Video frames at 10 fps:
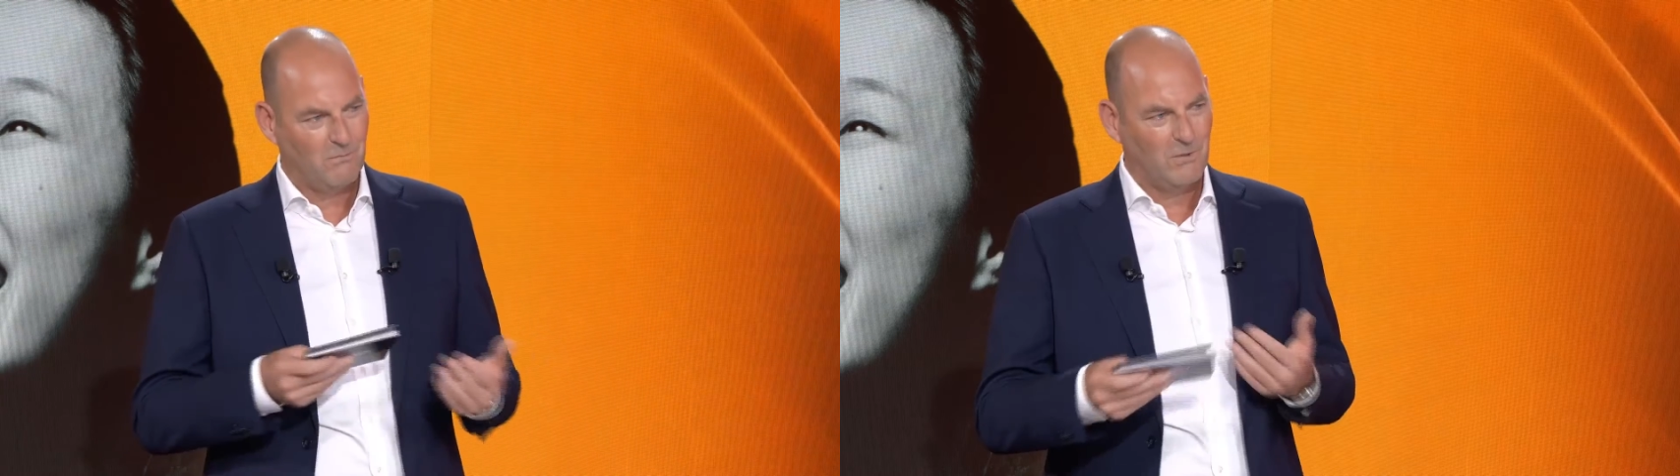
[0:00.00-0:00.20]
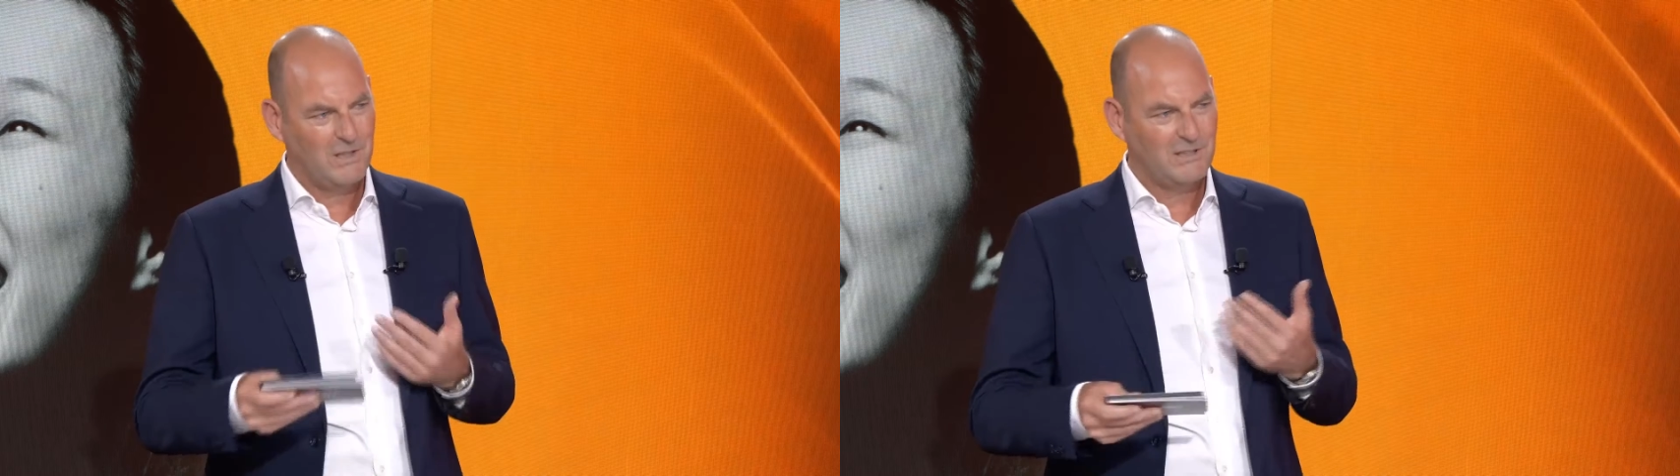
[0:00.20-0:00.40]

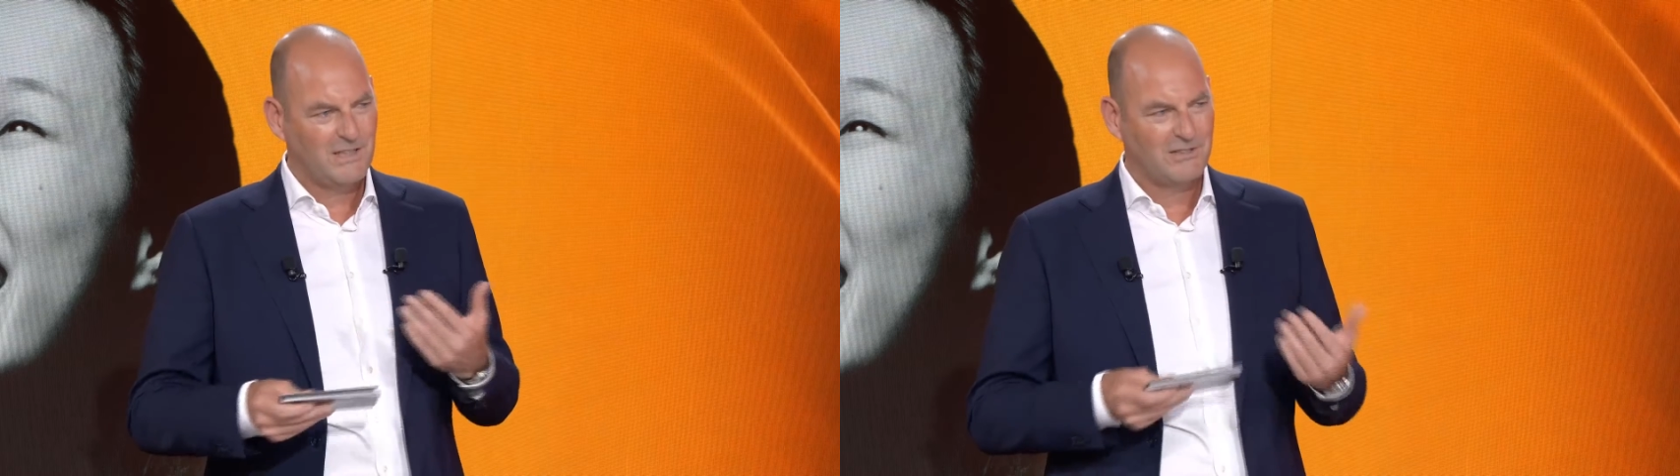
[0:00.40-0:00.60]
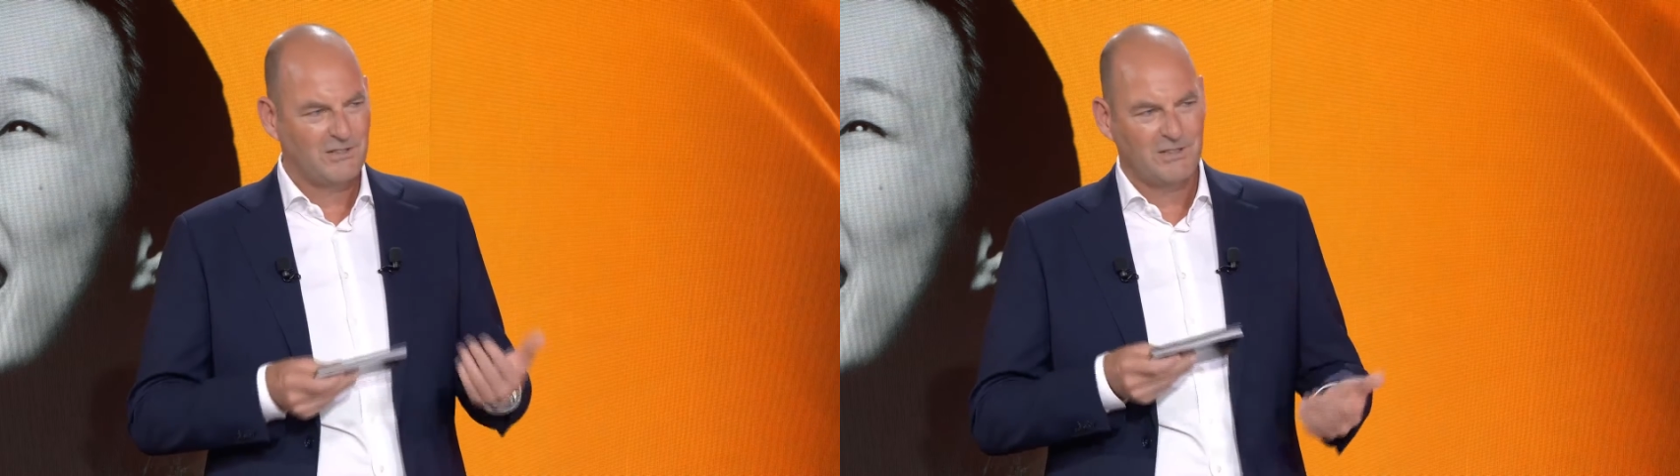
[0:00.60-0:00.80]
what is
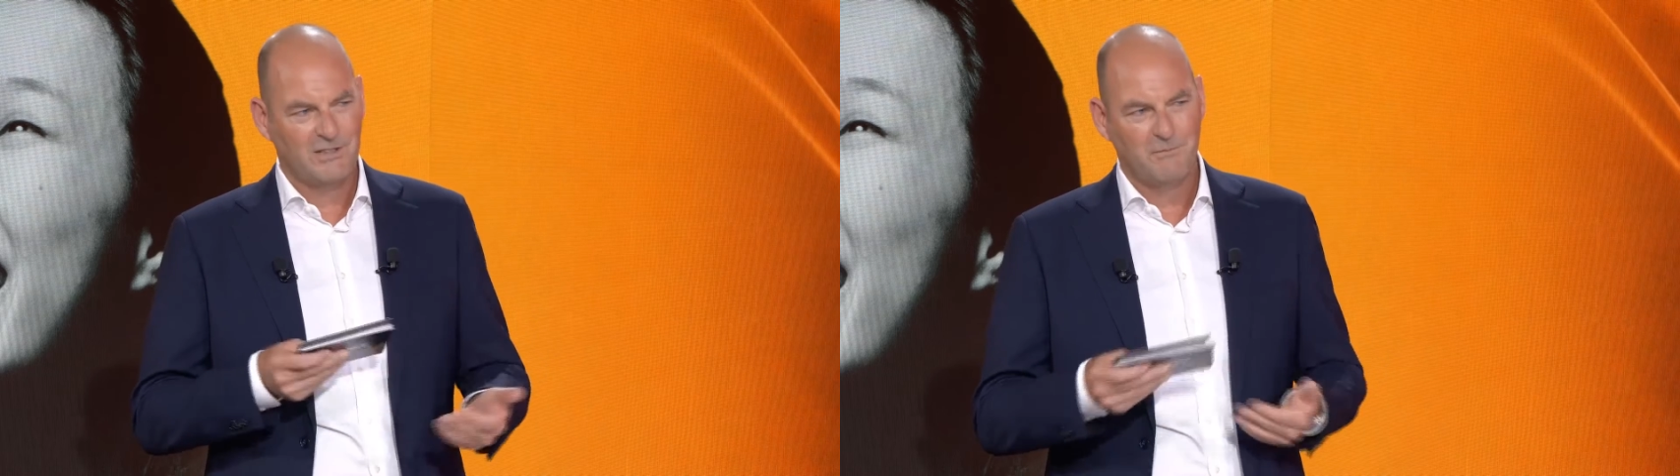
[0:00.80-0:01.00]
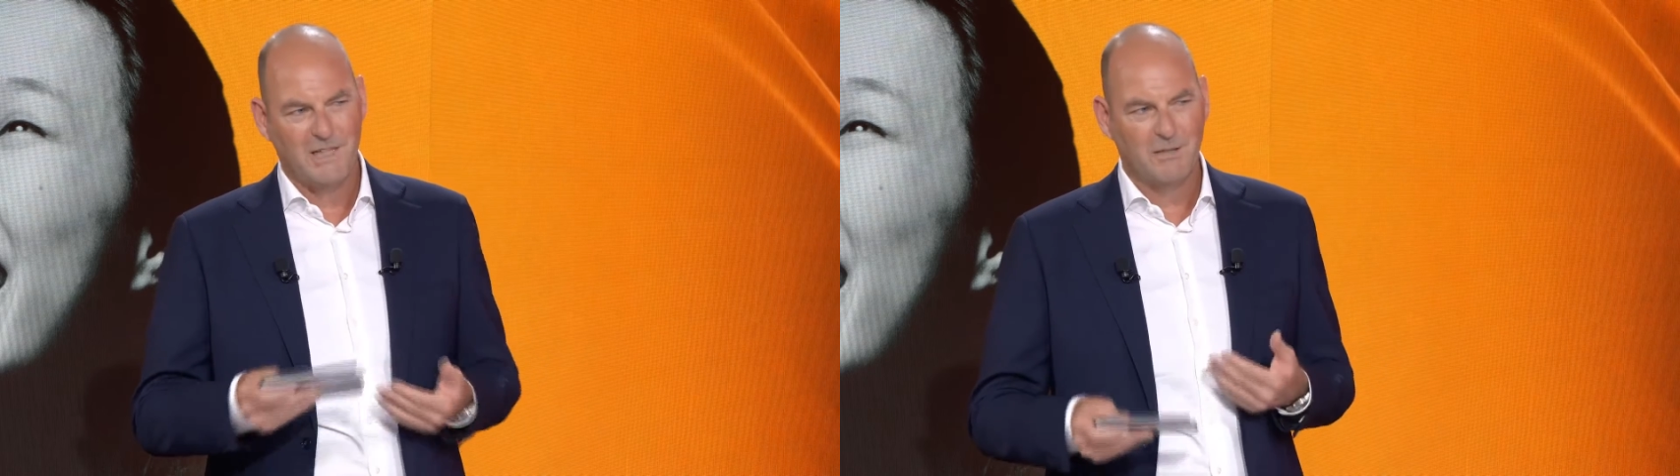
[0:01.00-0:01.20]
that
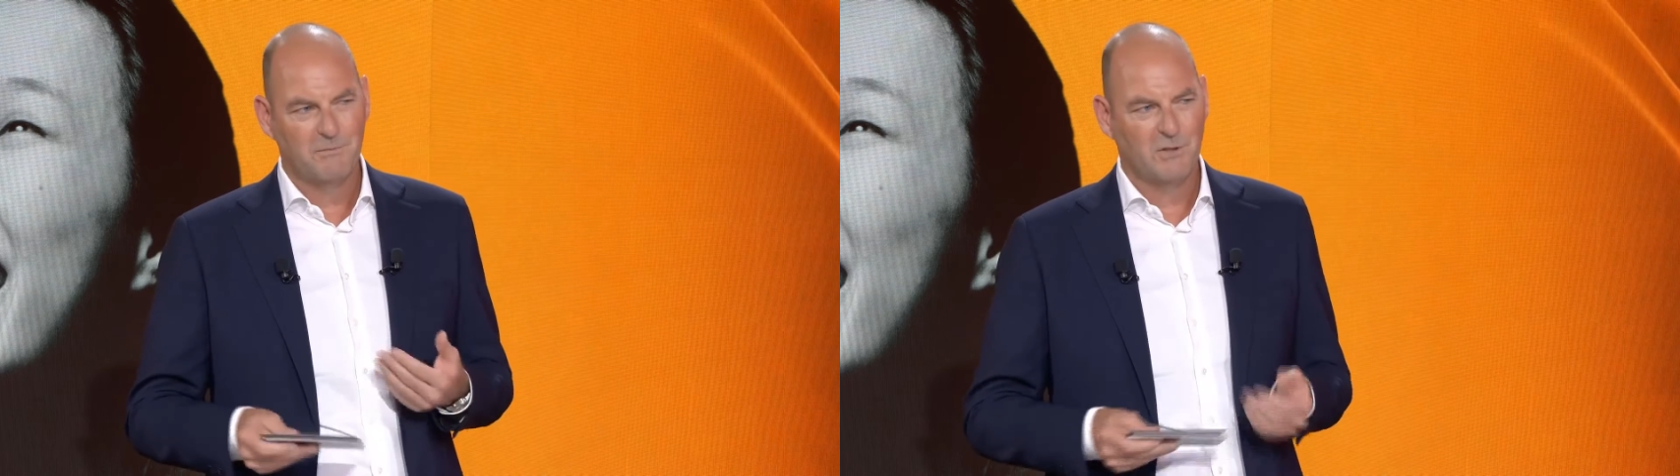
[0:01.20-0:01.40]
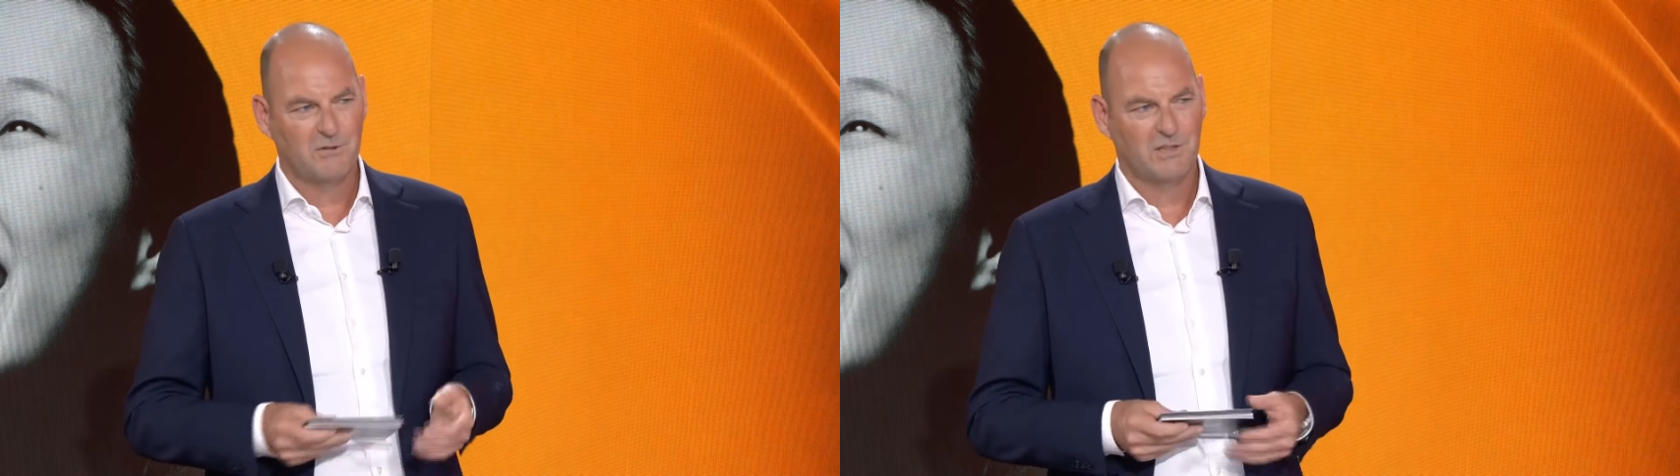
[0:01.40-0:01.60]
decision-making
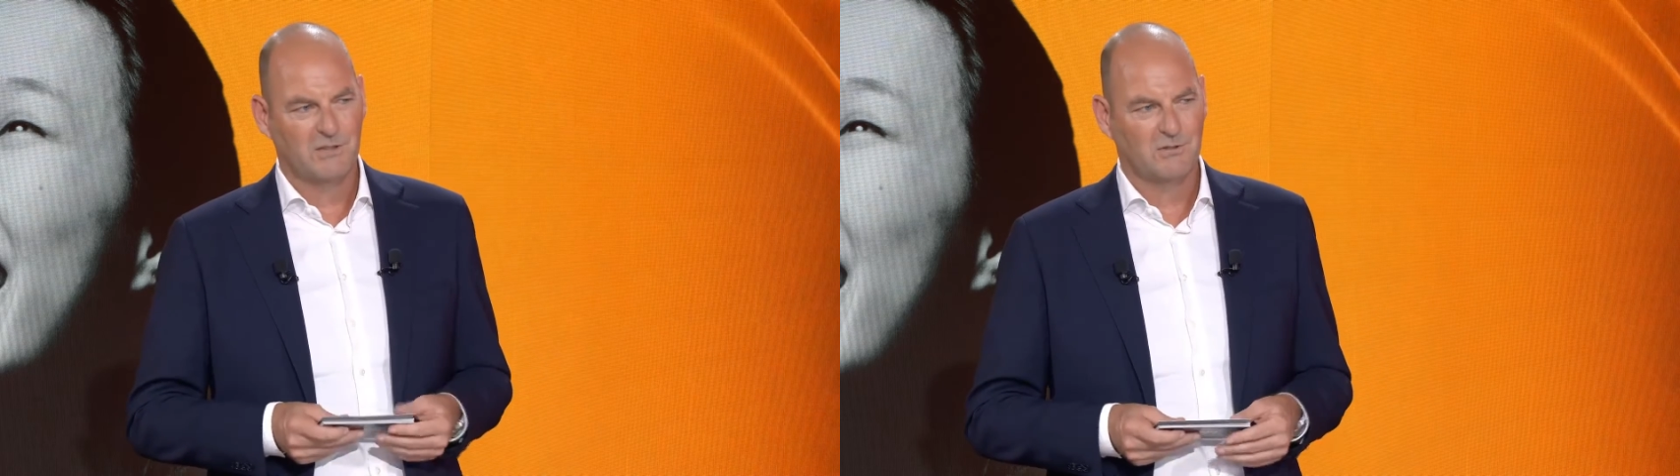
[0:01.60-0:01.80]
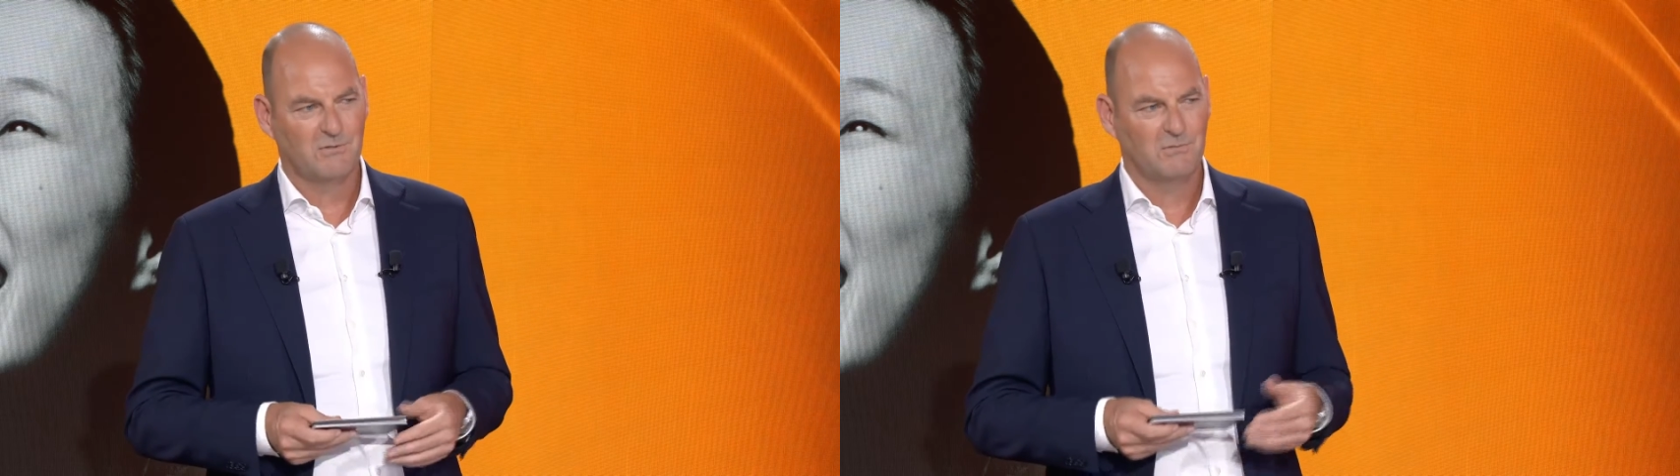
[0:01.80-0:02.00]

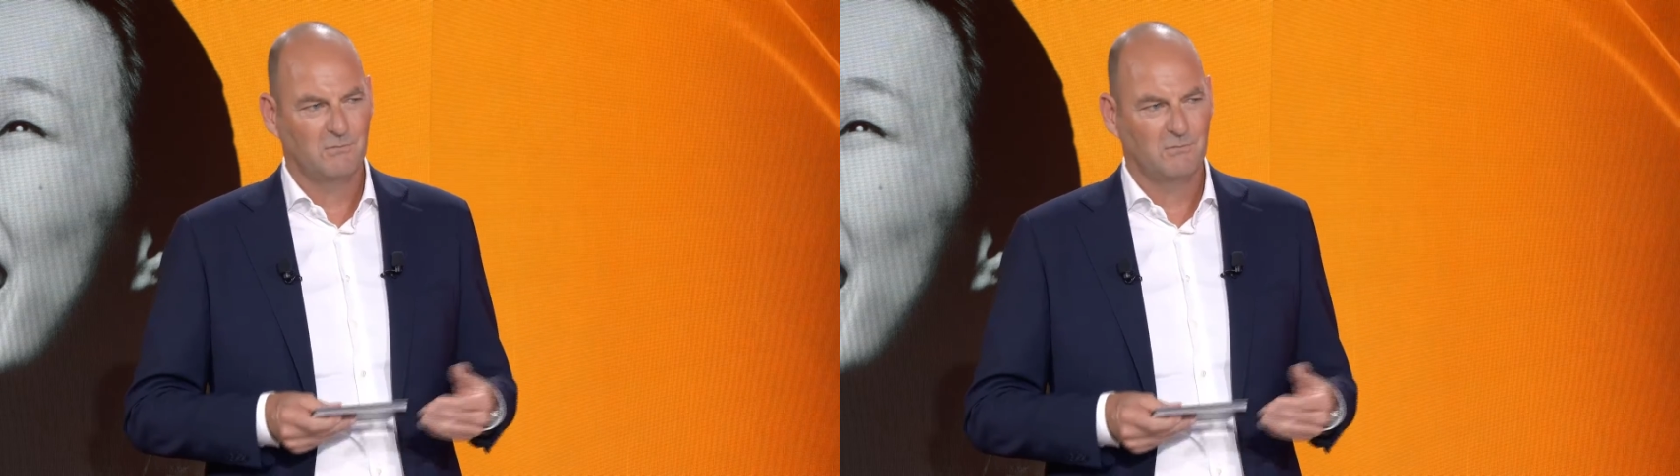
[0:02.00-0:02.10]
process?